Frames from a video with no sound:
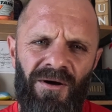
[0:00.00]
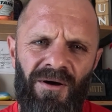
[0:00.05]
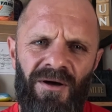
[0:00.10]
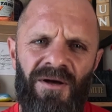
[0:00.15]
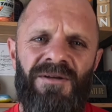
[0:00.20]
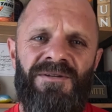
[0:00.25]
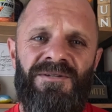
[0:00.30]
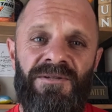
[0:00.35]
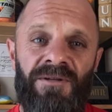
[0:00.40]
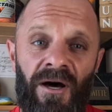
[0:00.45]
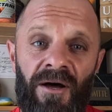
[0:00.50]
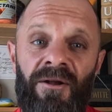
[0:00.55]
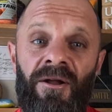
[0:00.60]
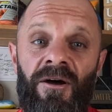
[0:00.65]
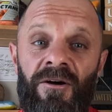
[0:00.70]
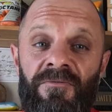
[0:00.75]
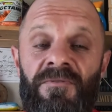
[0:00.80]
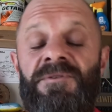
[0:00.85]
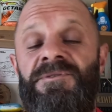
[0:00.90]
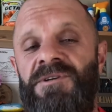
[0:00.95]
it's done
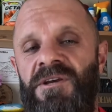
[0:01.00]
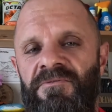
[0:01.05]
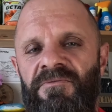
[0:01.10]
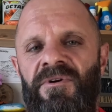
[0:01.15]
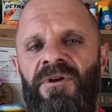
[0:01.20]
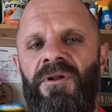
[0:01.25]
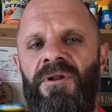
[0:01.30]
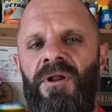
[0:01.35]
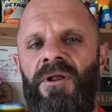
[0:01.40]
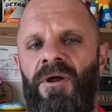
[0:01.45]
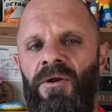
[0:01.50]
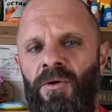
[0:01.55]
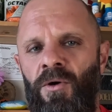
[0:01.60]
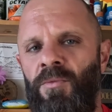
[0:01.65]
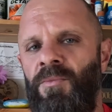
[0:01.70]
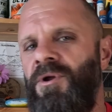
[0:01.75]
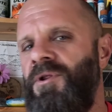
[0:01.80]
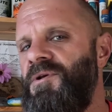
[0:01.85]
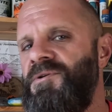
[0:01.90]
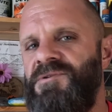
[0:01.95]
over 700
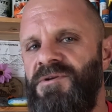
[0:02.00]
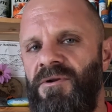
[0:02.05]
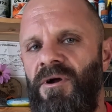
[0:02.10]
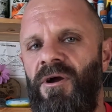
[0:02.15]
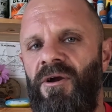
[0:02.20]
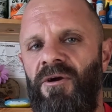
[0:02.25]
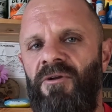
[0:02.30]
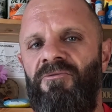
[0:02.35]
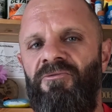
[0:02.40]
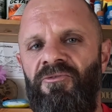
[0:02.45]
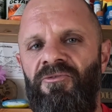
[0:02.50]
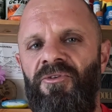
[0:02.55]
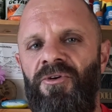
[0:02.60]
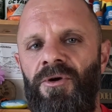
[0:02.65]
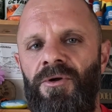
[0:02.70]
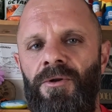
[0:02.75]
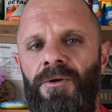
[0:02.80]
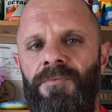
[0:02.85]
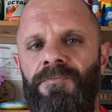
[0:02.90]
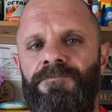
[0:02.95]
kilometers, and I can
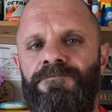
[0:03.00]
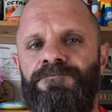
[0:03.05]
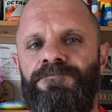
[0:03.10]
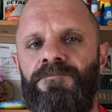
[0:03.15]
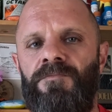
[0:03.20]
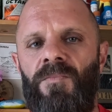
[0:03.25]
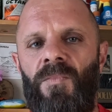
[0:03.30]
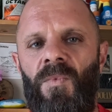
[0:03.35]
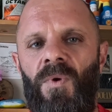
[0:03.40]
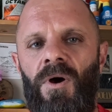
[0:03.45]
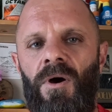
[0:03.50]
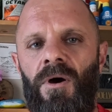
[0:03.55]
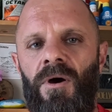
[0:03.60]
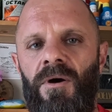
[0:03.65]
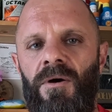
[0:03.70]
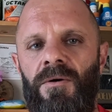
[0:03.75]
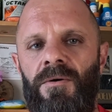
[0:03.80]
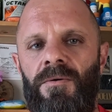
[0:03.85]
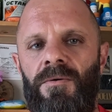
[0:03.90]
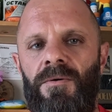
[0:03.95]
feel
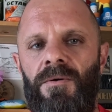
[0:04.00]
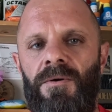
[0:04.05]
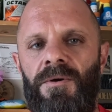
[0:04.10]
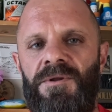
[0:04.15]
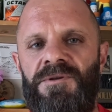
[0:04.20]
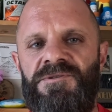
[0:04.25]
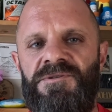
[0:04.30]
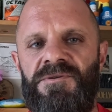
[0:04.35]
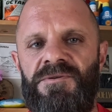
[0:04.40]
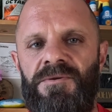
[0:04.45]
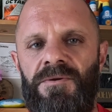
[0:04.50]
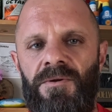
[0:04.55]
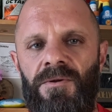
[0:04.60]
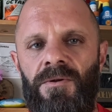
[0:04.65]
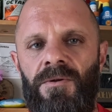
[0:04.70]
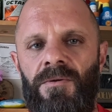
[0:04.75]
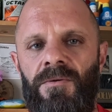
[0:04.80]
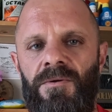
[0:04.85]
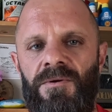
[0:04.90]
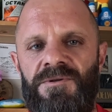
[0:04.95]
it's
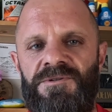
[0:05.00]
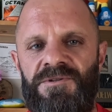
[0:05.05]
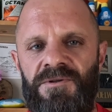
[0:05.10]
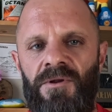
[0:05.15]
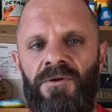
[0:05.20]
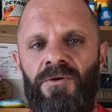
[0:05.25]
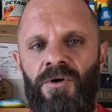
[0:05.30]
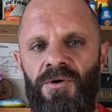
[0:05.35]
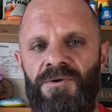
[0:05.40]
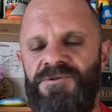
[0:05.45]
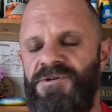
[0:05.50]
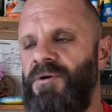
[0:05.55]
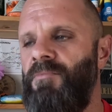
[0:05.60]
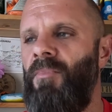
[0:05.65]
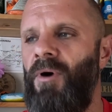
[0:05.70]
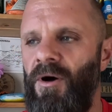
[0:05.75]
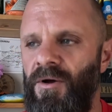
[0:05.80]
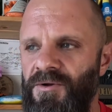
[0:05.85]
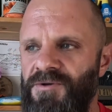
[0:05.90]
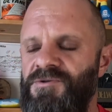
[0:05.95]
still got some
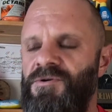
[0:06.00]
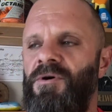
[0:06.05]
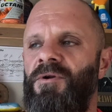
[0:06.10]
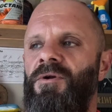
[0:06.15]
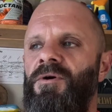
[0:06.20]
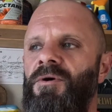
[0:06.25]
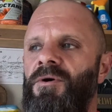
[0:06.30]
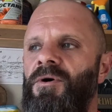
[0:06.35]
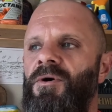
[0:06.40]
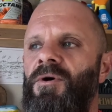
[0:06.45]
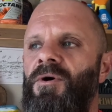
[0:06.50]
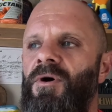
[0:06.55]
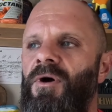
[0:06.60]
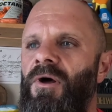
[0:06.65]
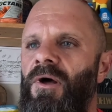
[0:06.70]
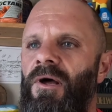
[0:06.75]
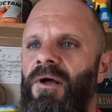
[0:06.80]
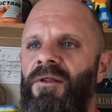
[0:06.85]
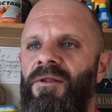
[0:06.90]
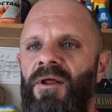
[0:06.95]
miles on.
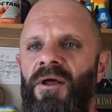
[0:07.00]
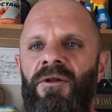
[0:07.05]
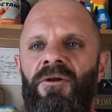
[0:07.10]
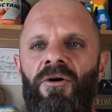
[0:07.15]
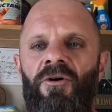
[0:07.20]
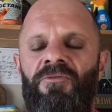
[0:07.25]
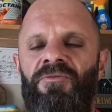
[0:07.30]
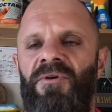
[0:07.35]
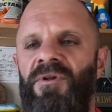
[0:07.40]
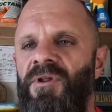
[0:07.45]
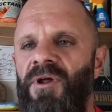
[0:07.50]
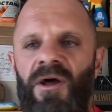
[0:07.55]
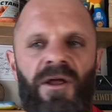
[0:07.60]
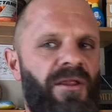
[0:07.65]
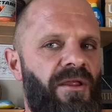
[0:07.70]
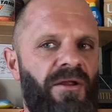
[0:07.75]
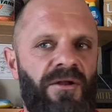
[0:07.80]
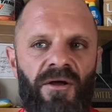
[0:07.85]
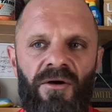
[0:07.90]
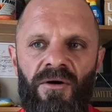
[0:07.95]
And then after
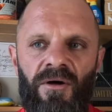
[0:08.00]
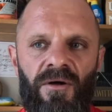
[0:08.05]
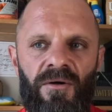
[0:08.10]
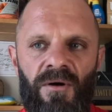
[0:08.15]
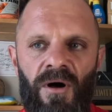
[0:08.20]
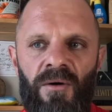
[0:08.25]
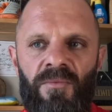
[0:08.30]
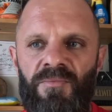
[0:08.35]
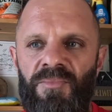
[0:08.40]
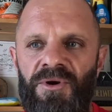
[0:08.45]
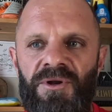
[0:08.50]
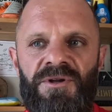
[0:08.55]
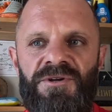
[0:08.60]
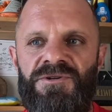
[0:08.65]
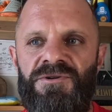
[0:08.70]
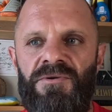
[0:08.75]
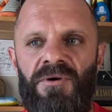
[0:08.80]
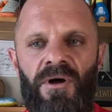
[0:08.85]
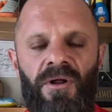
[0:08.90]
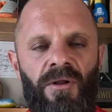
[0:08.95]
that, I'm pretty
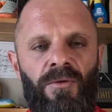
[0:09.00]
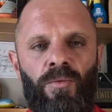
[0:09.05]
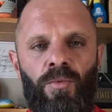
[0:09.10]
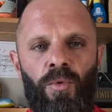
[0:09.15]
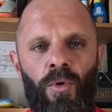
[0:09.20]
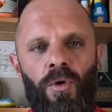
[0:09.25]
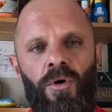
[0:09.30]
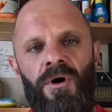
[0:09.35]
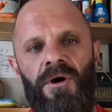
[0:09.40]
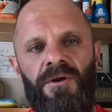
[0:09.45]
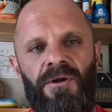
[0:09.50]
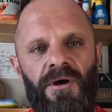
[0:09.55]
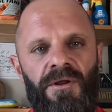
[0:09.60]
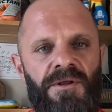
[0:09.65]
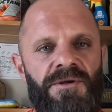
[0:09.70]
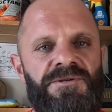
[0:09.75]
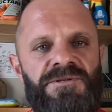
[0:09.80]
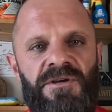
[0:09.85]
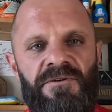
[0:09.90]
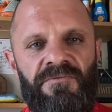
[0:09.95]
sure I'll walk
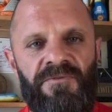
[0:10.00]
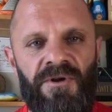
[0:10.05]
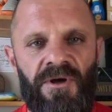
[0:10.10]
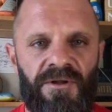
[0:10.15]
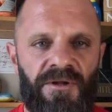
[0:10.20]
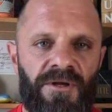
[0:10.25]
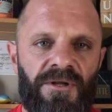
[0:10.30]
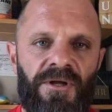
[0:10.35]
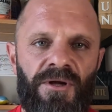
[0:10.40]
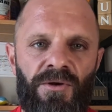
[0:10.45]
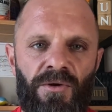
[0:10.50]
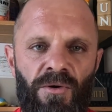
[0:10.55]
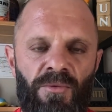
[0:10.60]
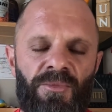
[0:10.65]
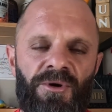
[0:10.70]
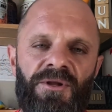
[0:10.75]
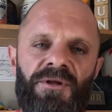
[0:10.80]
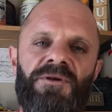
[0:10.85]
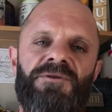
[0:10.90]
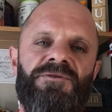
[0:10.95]
another 700
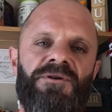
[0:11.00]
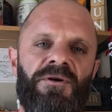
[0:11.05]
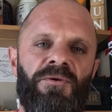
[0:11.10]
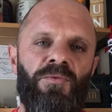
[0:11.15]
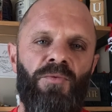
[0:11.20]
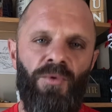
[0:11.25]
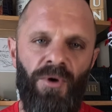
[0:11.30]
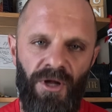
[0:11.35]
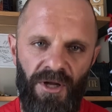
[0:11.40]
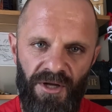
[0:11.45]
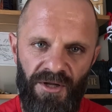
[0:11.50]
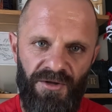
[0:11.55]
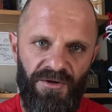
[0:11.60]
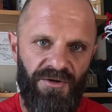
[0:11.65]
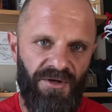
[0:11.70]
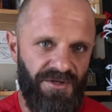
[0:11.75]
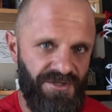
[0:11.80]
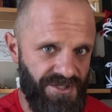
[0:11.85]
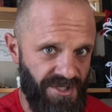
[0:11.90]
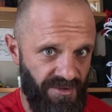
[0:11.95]
kilometers and wear it to
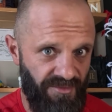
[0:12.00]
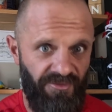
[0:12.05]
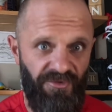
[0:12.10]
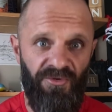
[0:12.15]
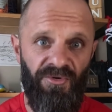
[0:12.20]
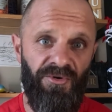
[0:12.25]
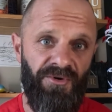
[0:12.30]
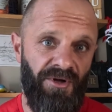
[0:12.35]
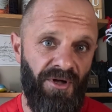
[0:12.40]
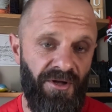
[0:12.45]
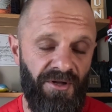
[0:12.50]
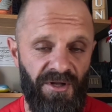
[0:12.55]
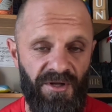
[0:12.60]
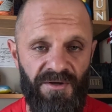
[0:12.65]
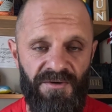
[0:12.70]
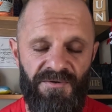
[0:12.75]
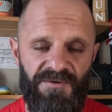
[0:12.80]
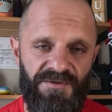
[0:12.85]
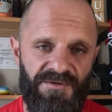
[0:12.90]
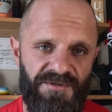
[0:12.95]
the gym for
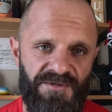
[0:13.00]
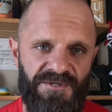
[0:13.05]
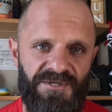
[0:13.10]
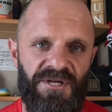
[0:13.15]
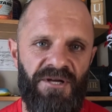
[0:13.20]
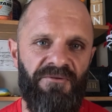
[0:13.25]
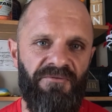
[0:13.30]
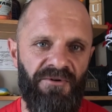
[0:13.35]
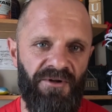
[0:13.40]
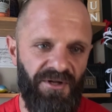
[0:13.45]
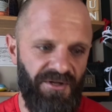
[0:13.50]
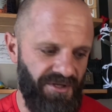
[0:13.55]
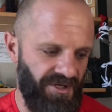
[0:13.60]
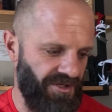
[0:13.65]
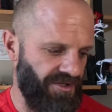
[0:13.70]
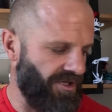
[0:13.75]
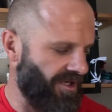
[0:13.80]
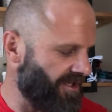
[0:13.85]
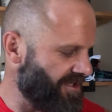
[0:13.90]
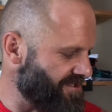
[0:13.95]
another
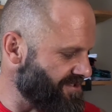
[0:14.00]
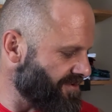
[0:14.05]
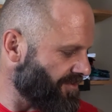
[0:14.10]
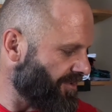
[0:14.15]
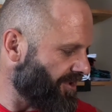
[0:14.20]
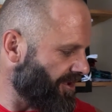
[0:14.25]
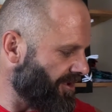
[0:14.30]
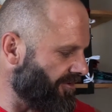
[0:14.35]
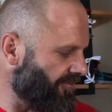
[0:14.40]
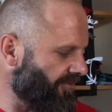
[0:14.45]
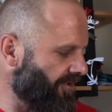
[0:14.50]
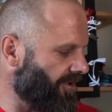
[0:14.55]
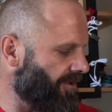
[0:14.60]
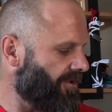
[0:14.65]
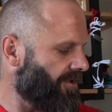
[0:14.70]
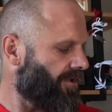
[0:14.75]
700 days or whatever.